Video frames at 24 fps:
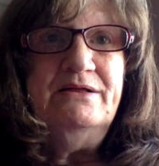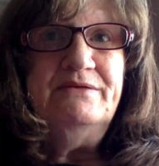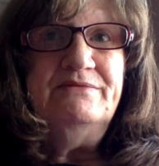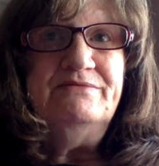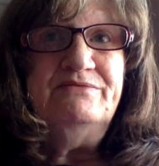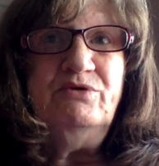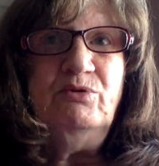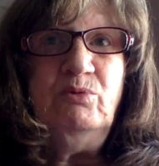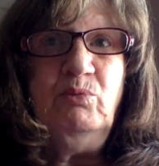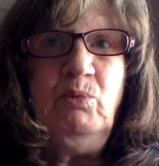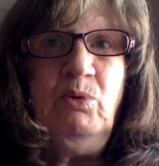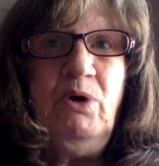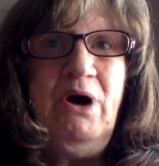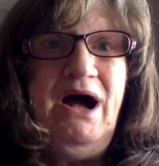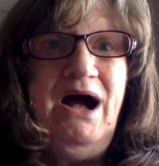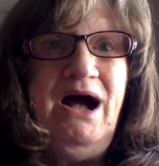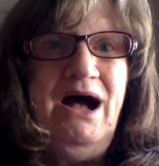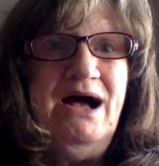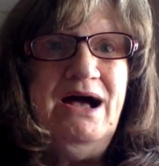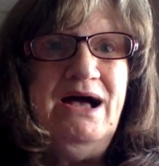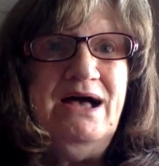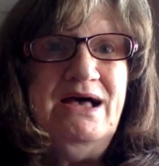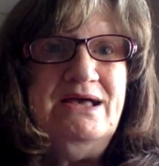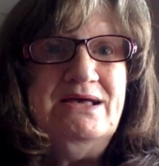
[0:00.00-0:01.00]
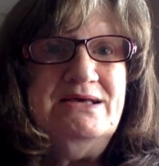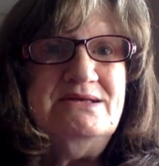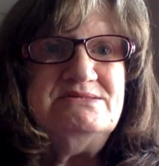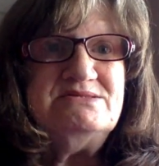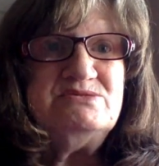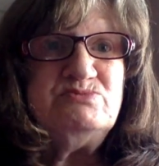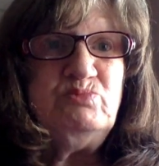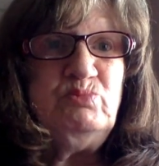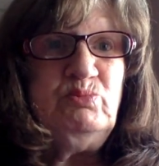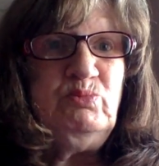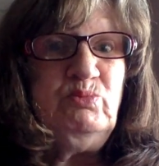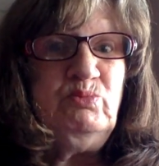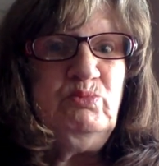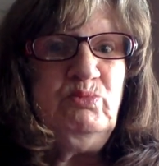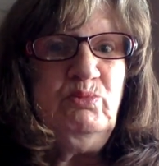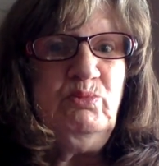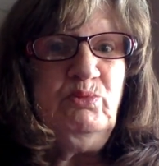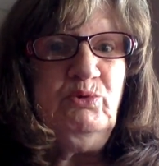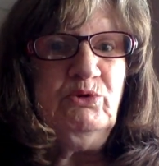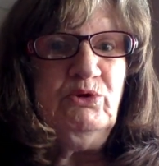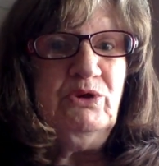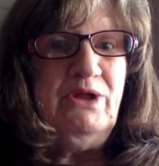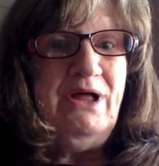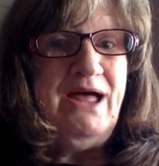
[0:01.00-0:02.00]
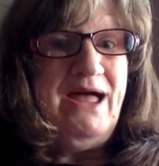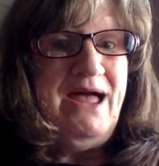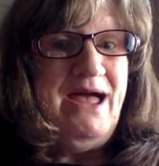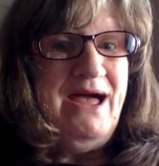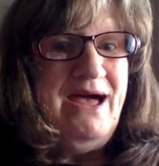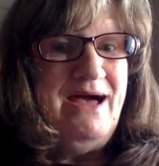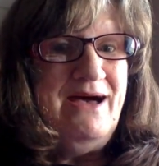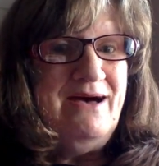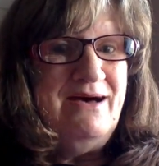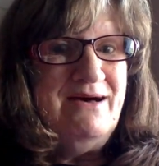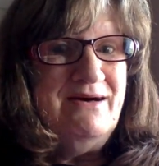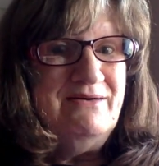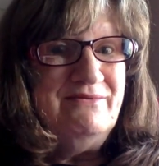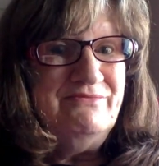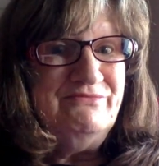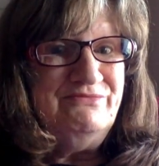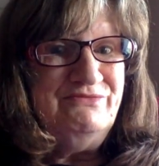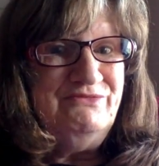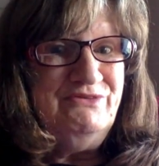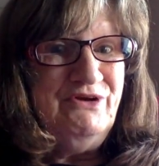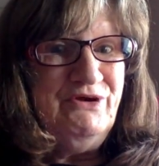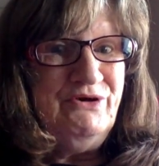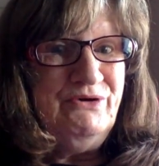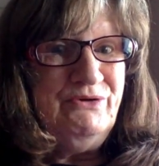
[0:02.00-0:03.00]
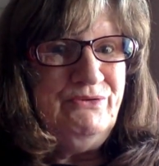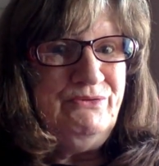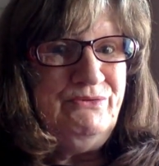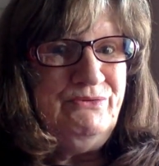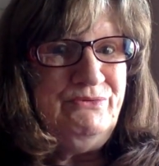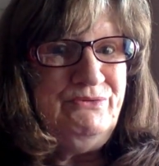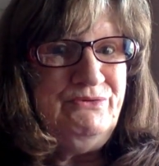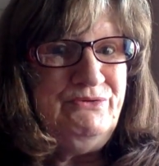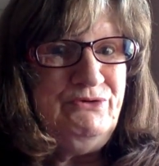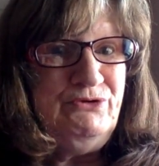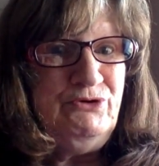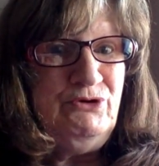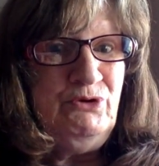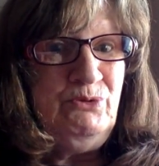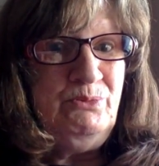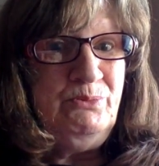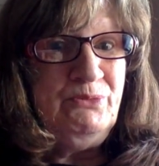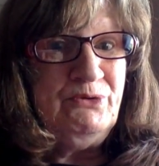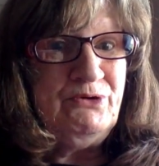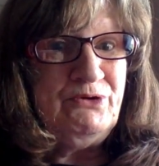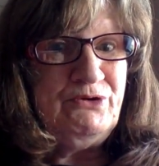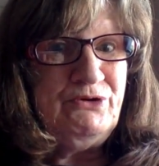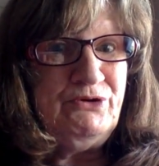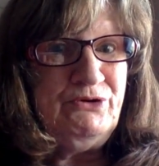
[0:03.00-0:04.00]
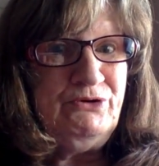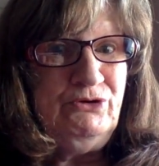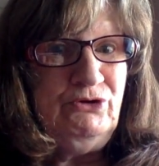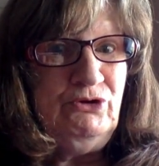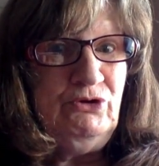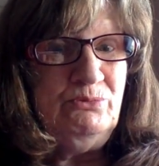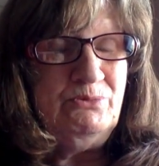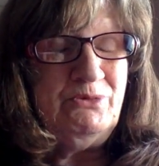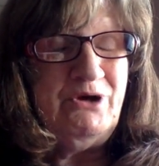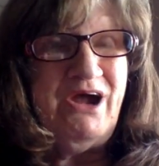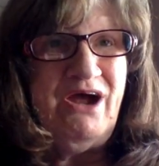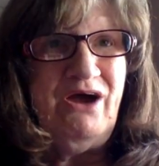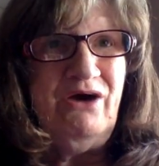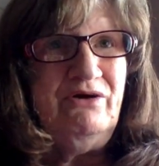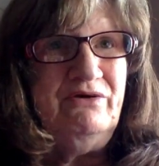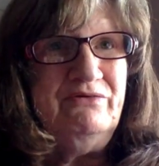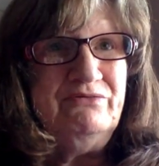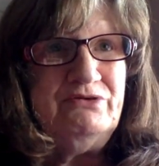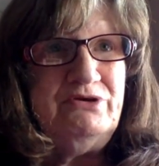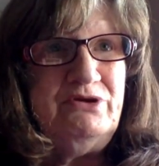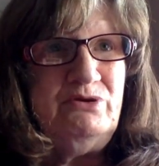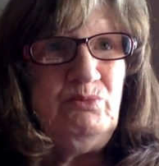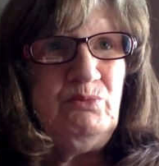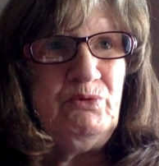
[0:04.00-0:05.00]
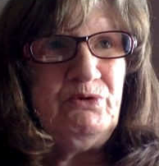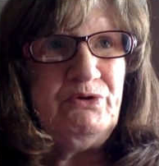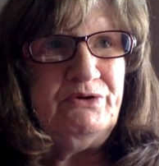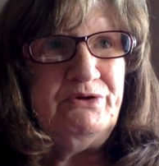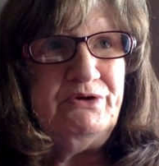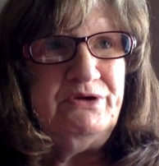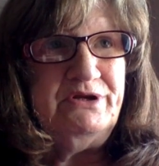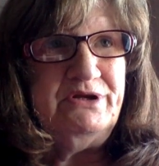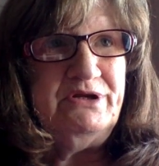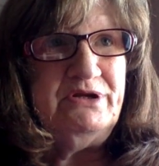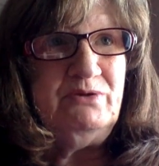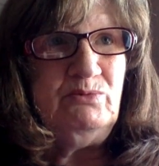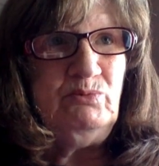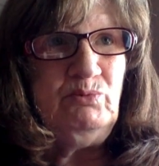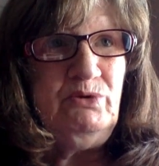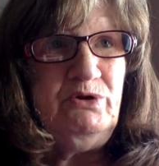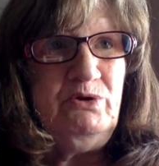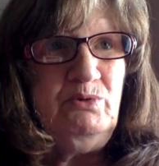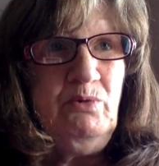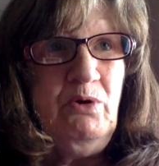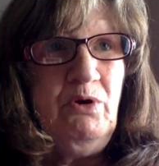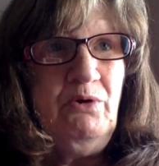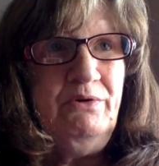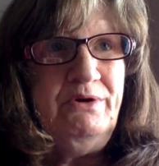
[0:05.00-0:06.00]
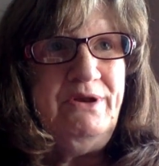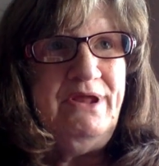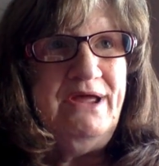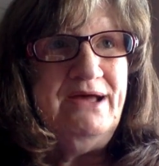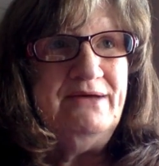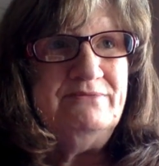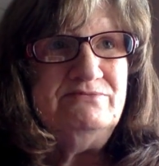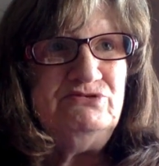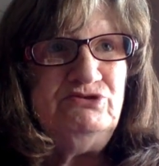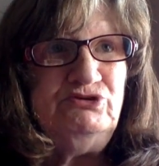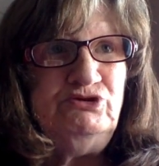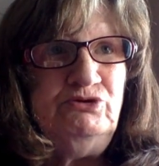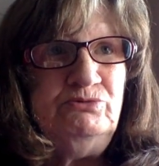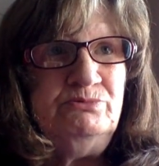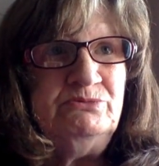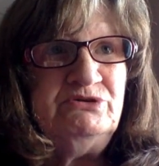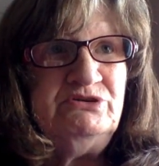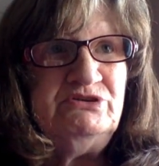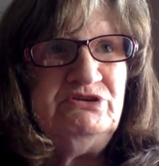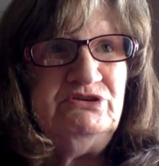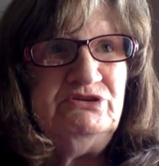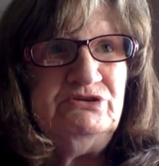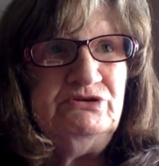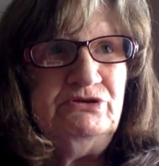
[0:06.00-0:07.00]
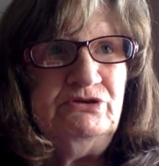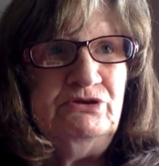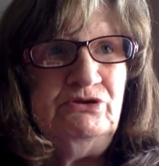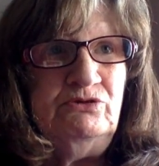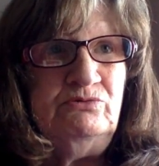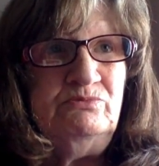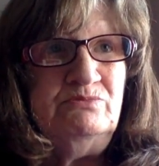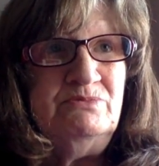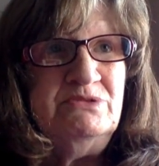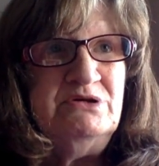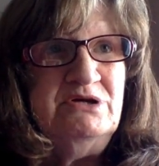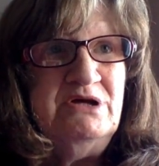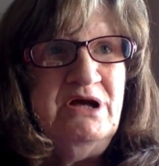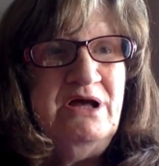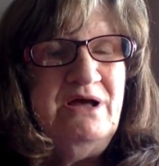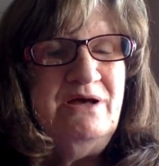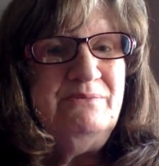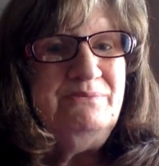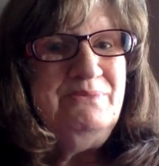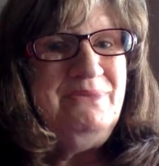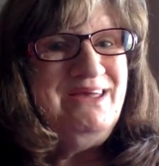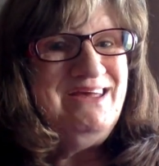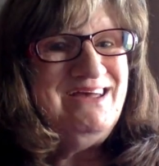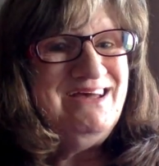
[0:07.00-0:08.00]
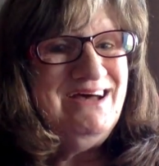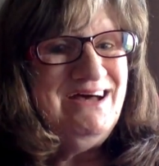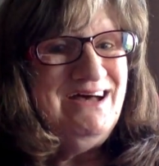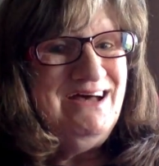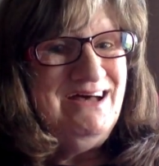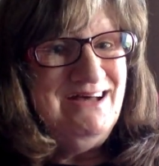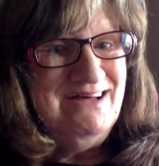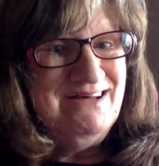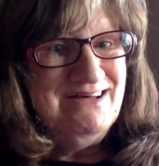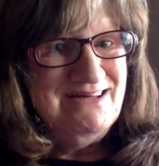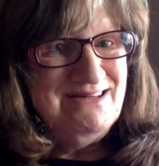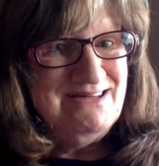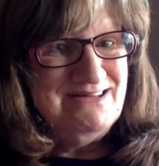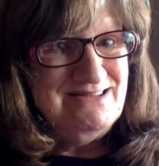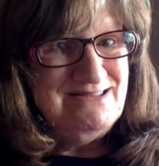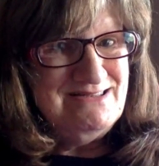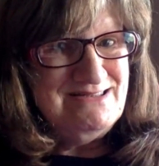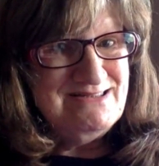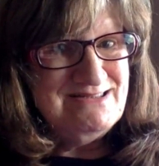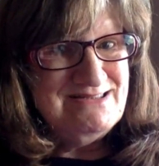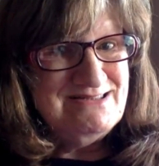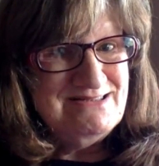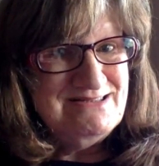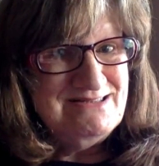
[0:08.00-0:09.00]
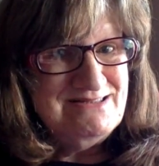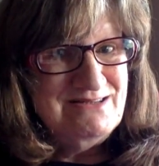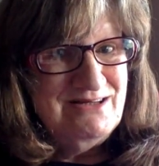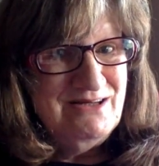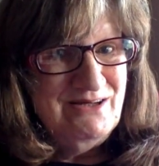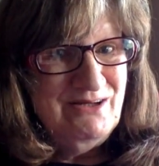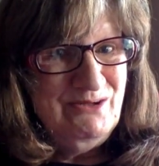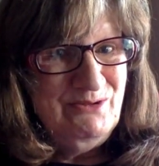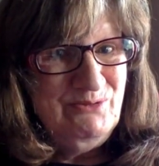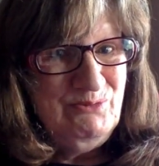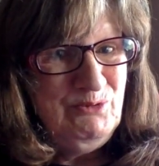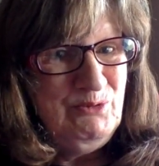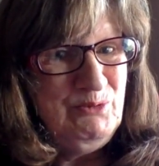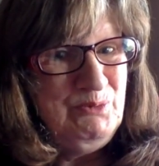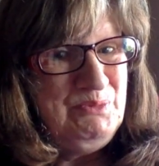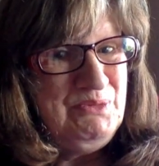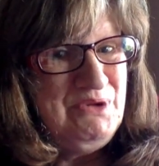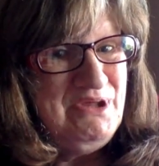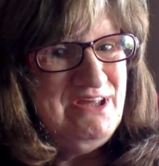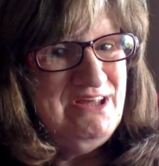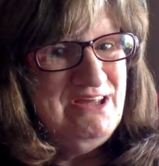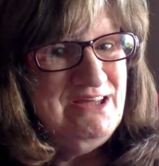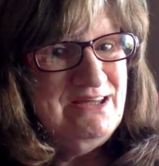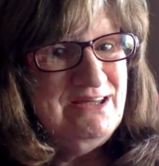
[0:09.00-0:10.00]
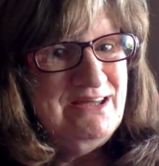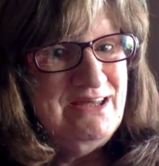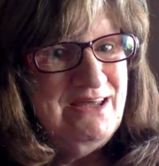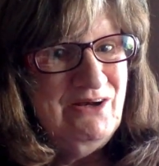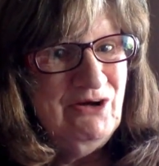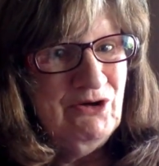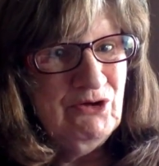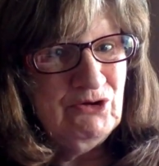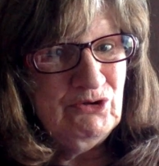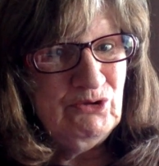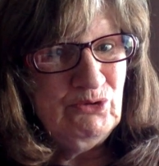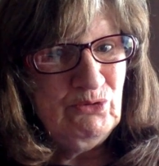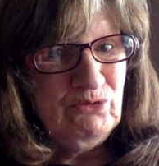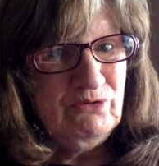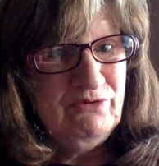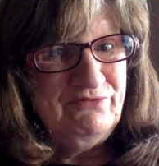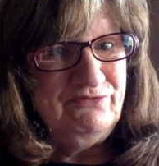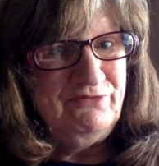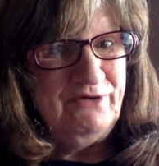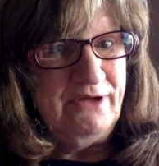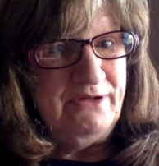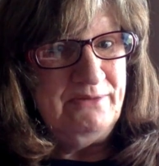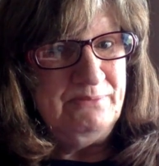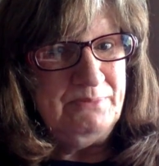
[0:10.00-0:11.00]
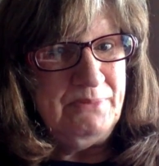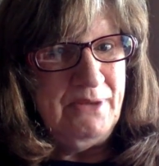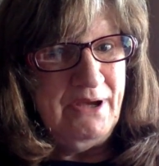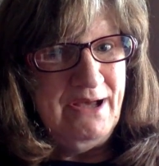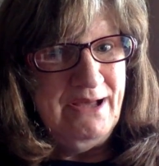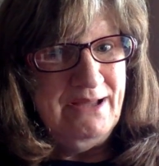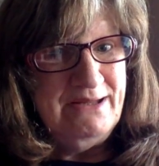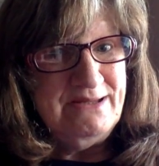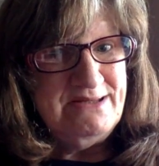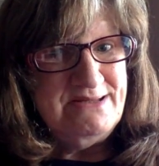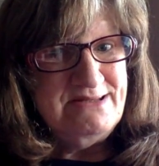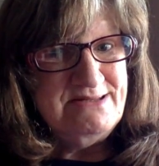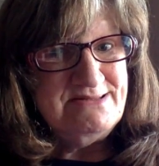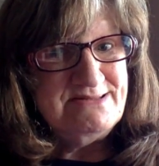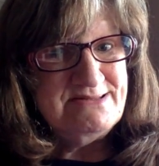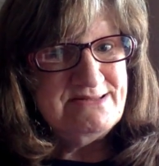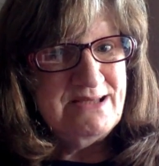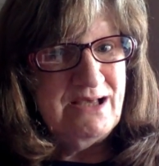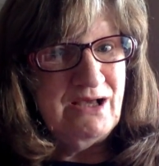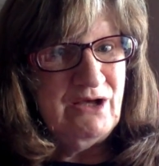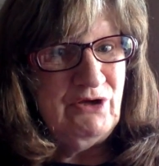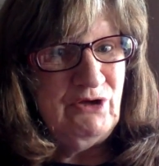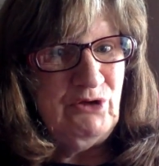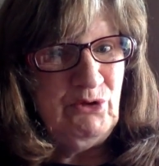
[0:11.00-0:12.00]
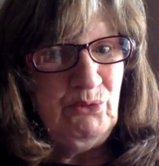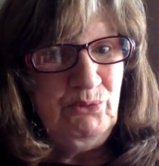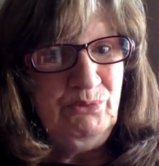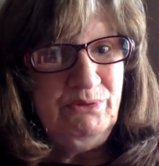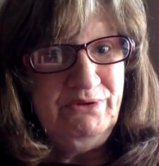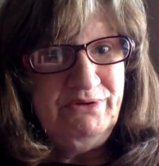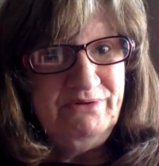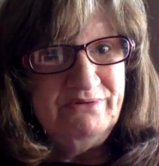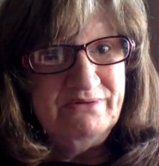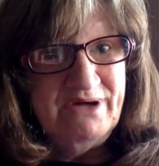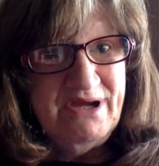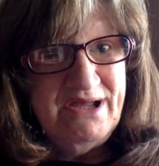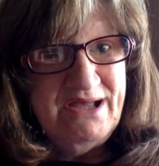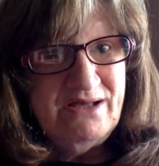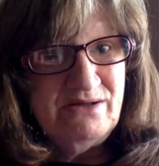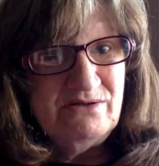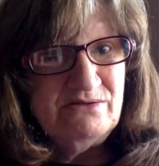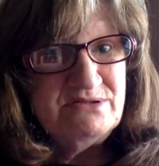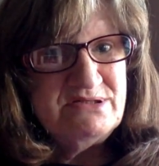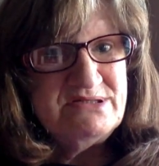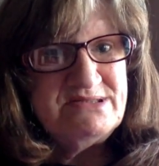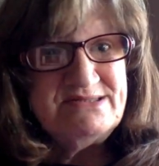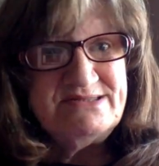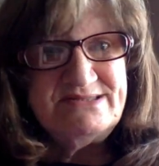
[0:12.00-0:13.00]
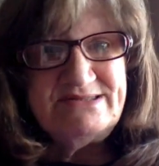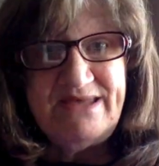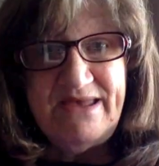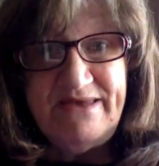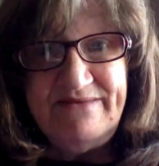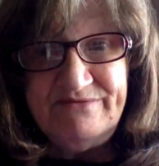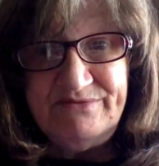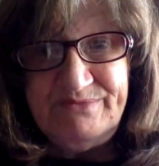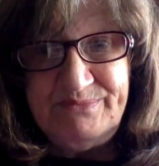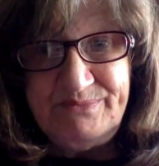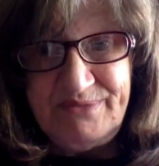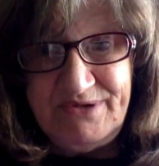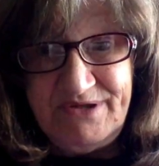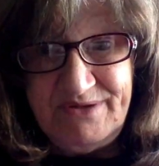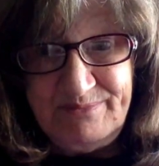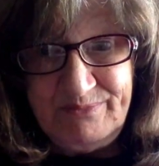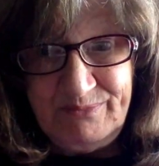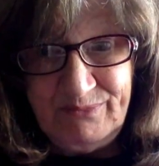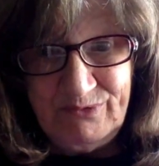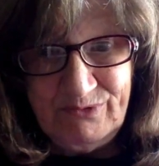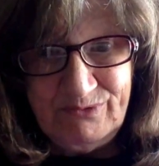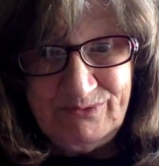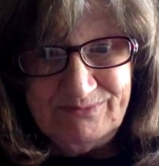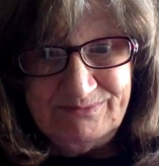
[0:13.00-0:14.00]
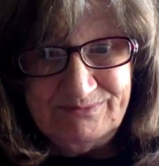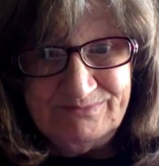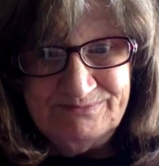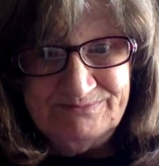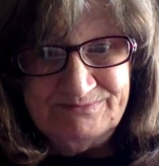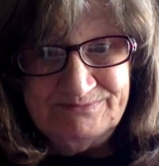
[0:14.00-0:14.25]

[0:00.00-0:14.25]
The wise will have no doom or gloom, or however he worded it. We won't have doom or gloom because we'll be in our glorified bodies going around saving people.